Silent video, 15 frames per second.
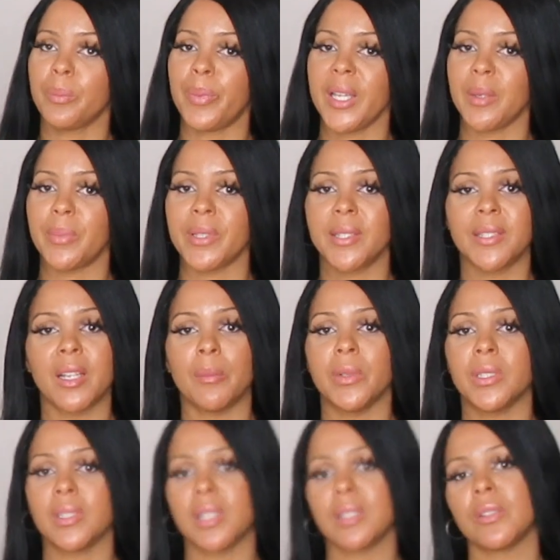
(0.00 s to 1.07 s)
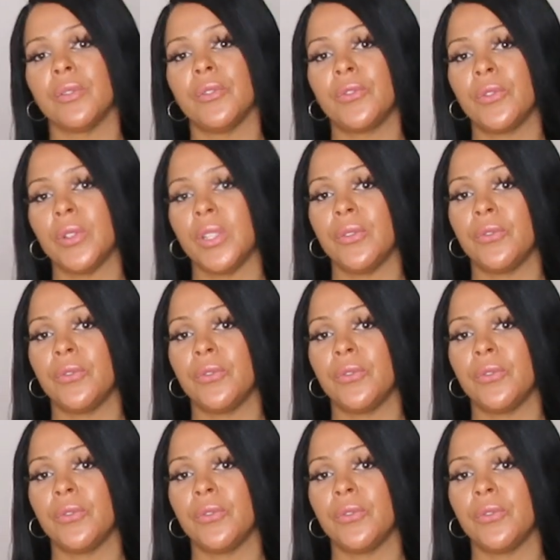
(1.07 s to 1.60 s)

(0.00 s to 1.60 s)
the baby's stomach doesn't fully